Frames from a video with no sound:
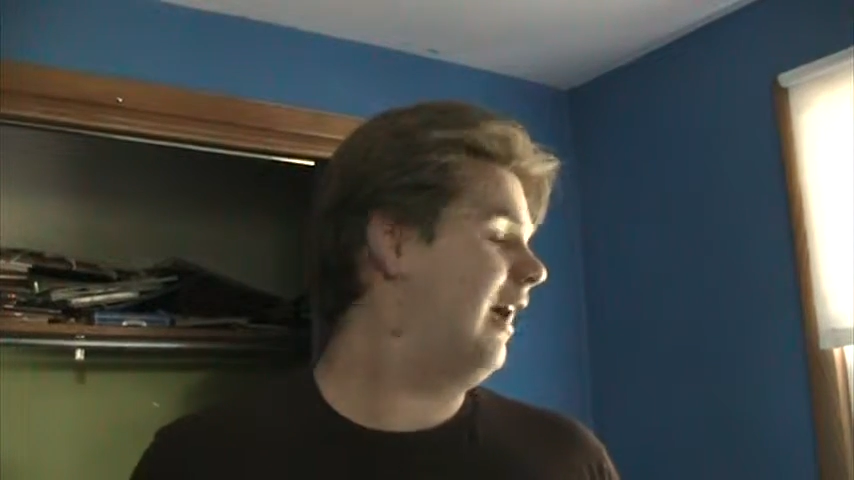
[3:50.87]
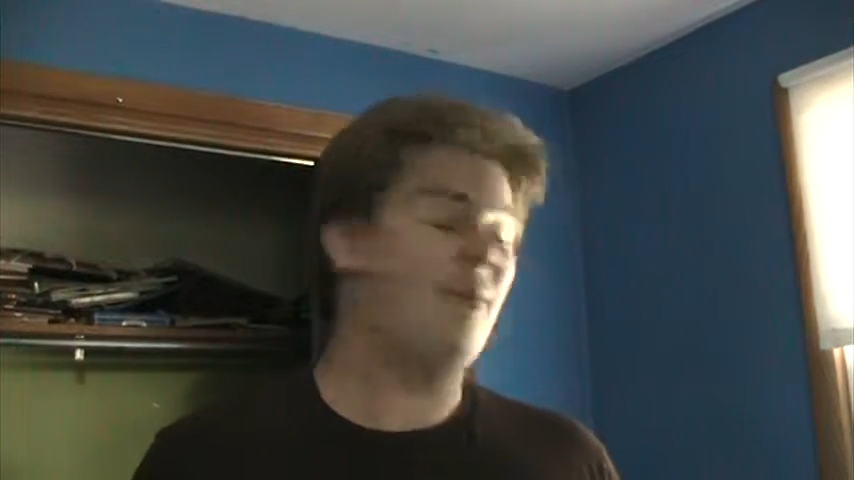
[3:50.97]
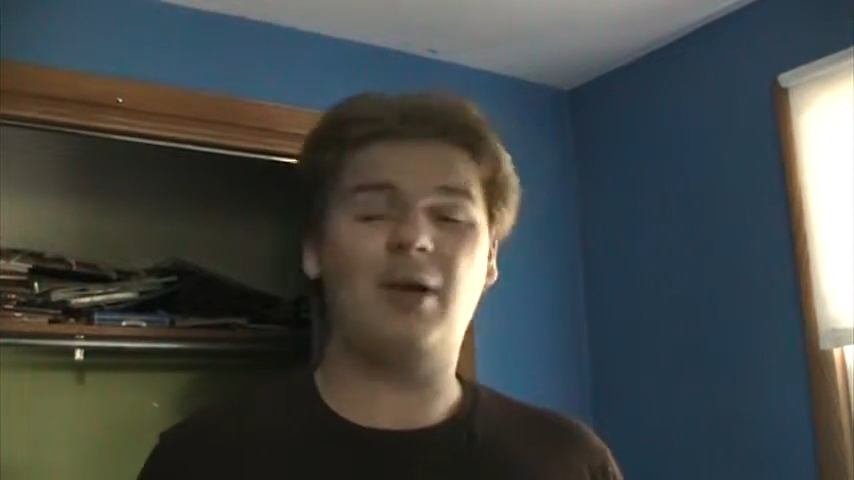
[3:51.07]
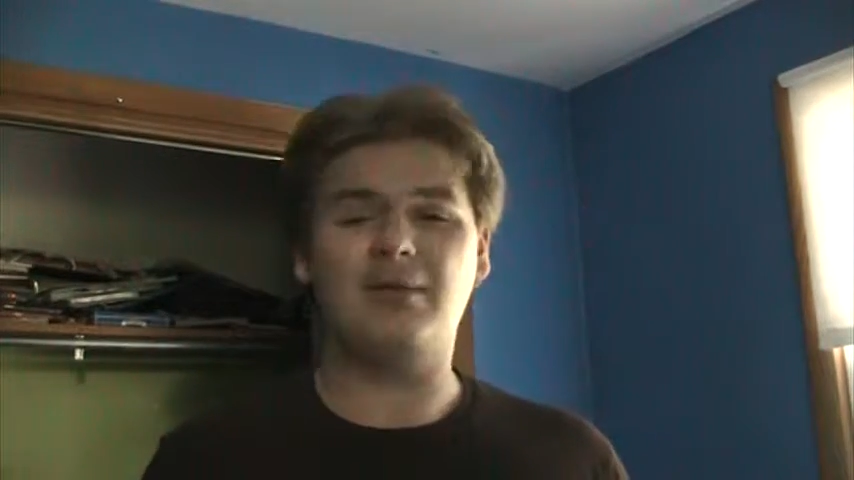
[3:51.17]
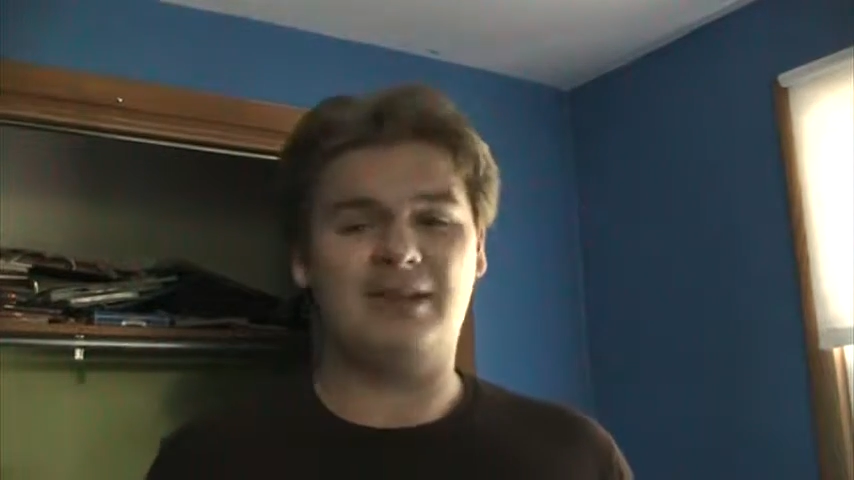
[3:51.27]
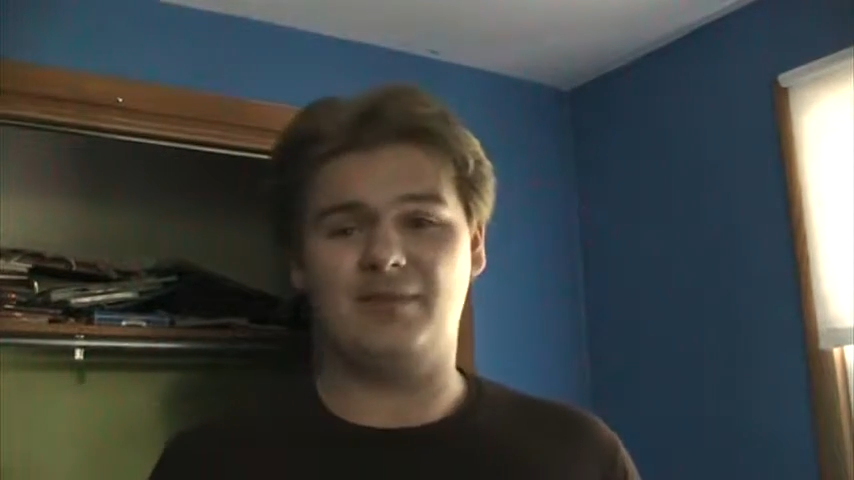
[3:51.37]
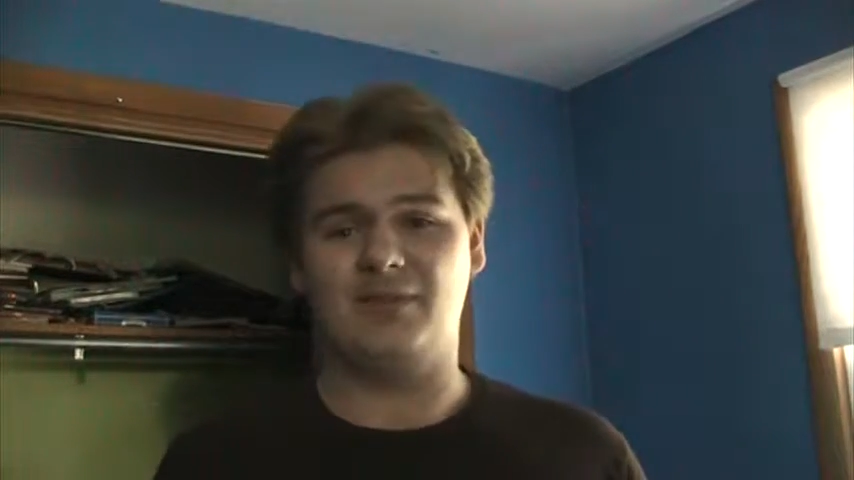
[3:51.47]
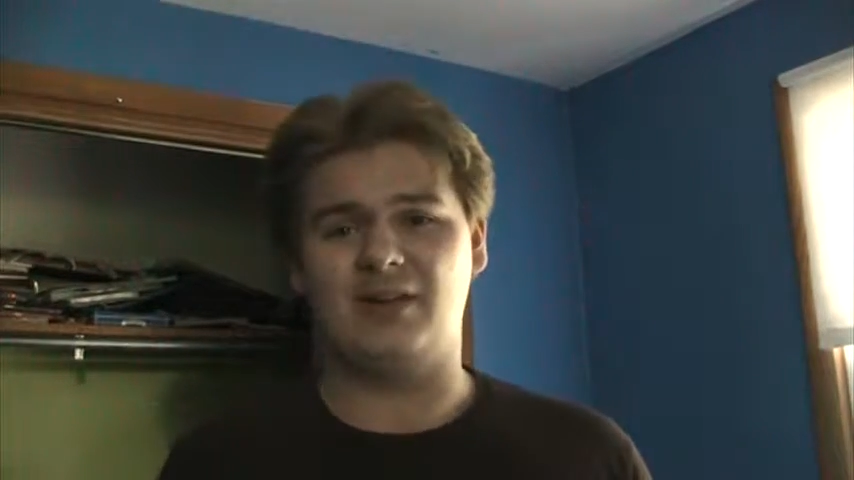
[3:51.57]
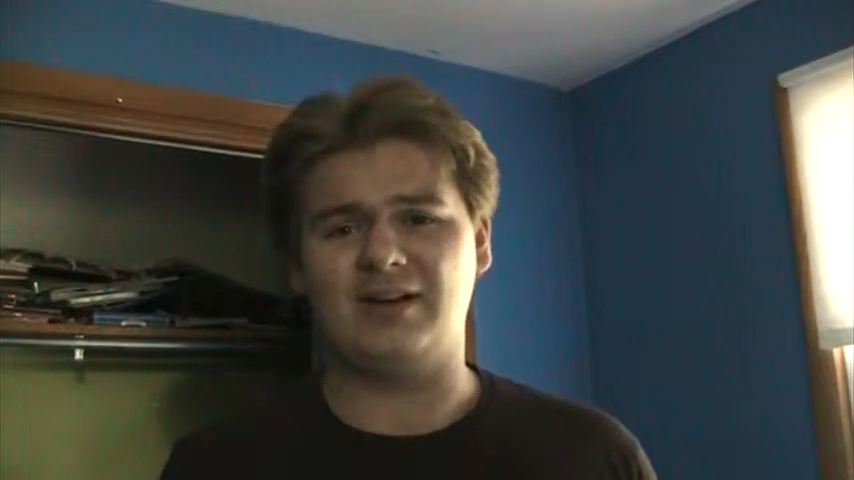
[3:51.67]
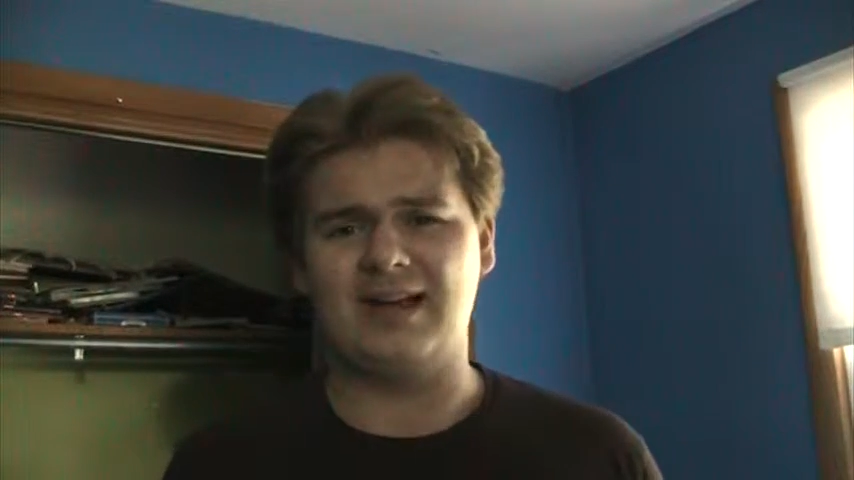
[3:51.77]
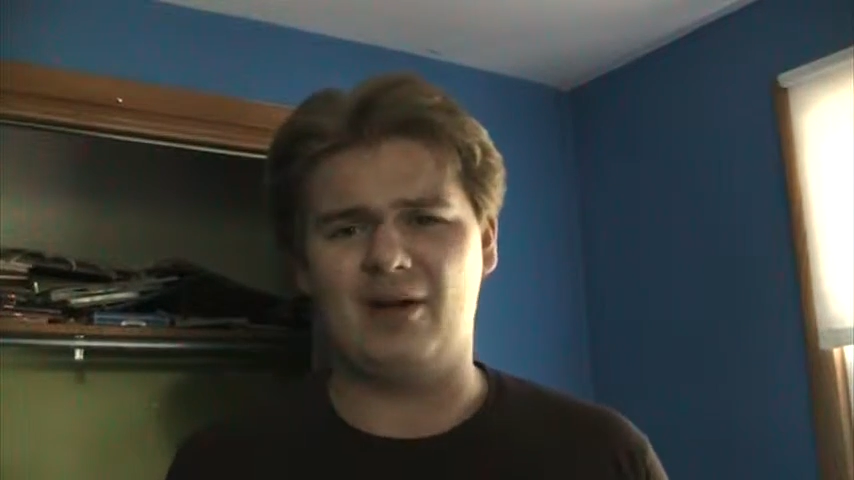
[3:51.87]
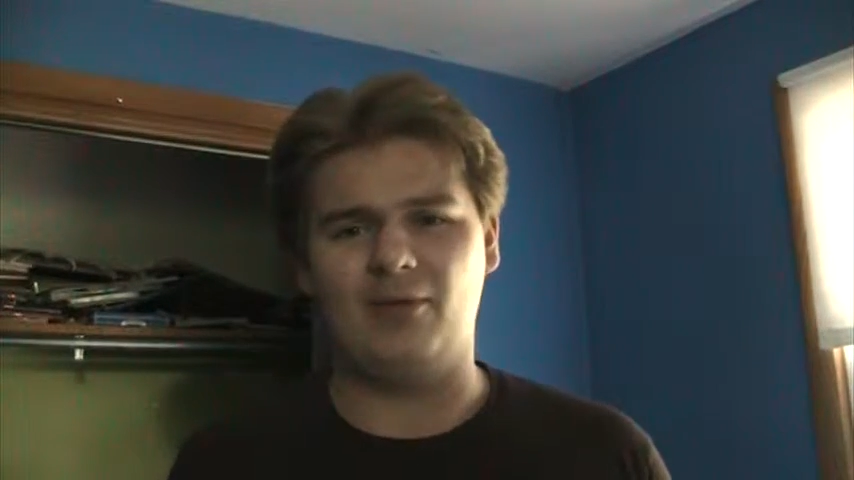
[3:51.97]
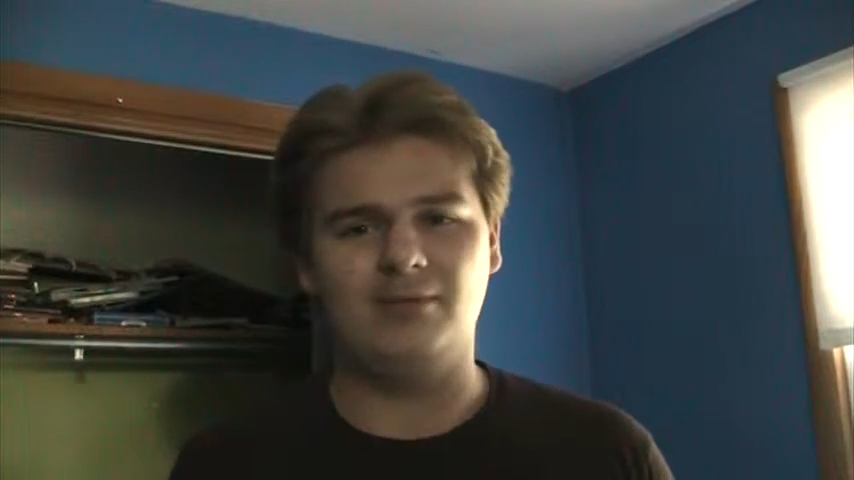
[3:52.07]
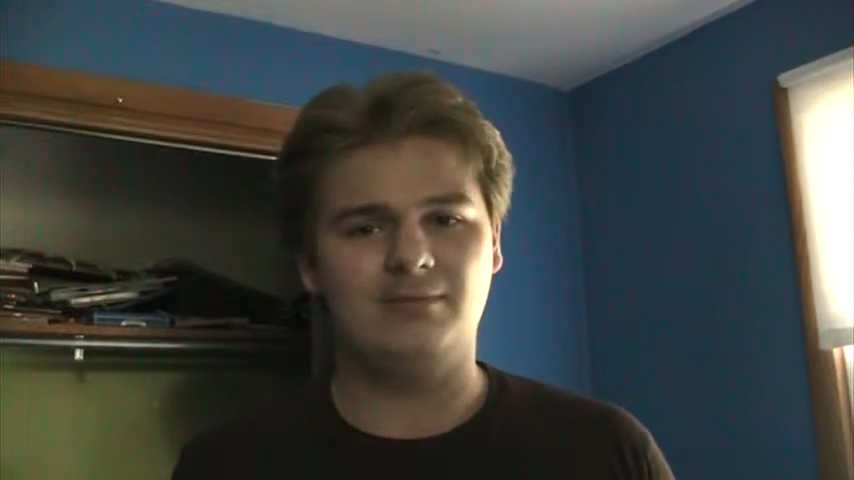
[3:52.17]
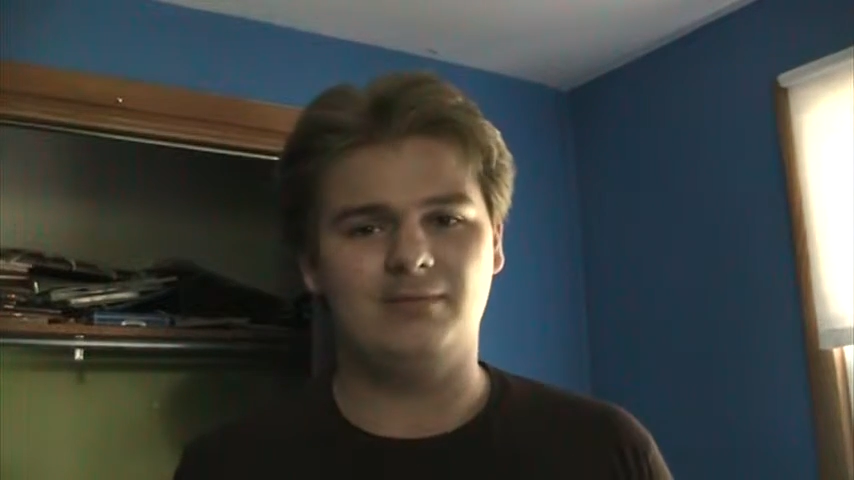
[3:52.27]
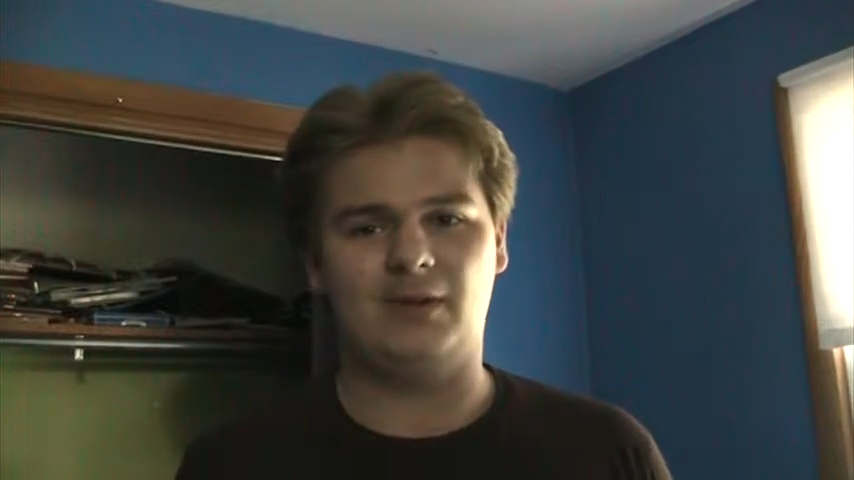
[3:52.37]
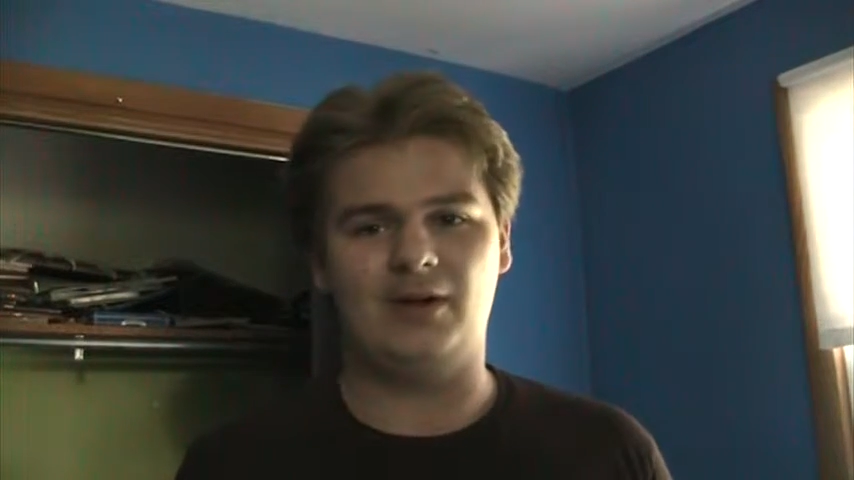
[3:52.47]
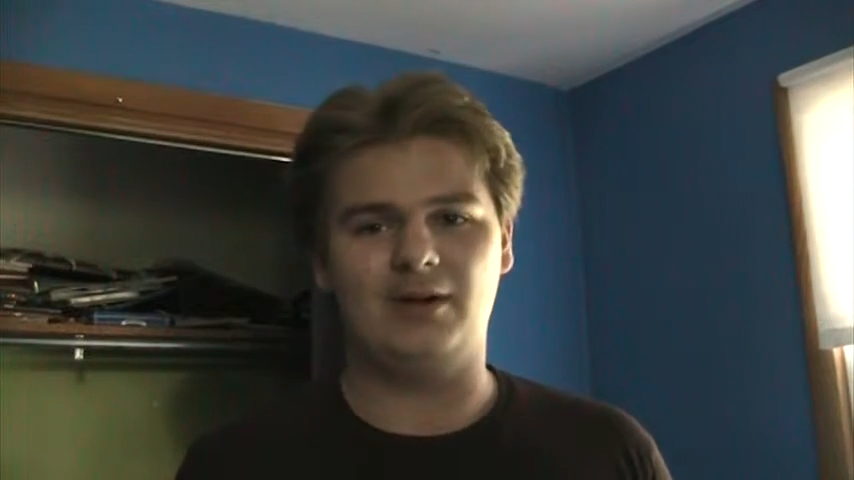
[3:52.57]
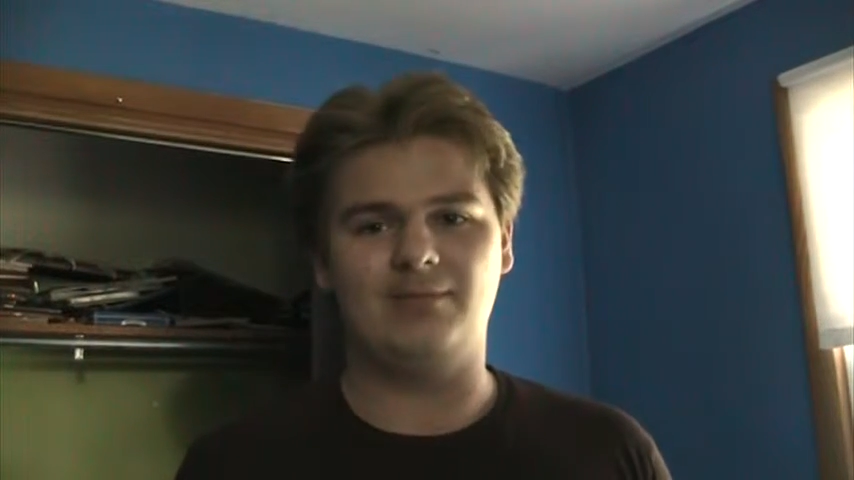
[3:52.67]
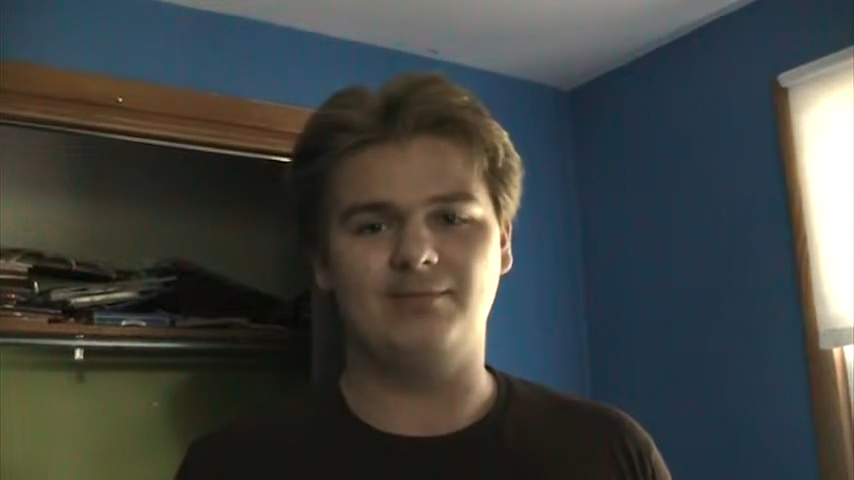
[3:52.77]
I'll probably even start now, or
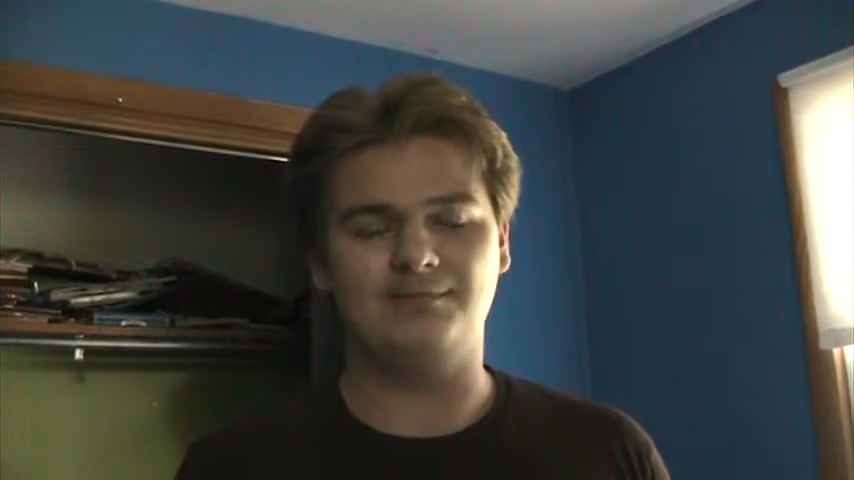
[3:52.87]
er,